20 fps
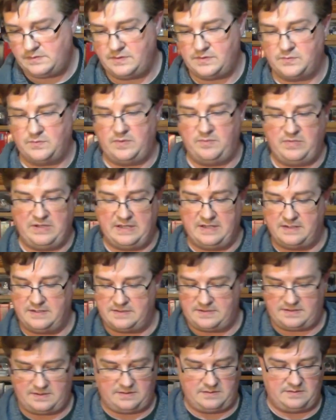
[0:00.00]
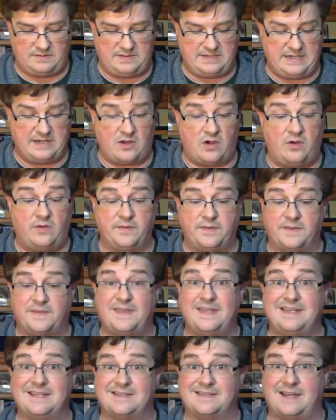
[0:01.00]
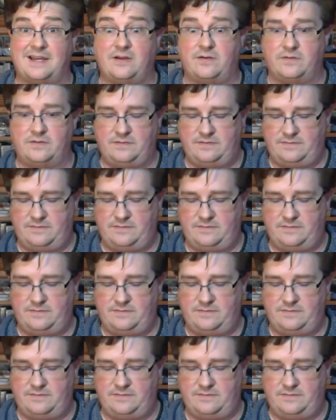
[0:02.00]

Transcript: We begin to take all the things out.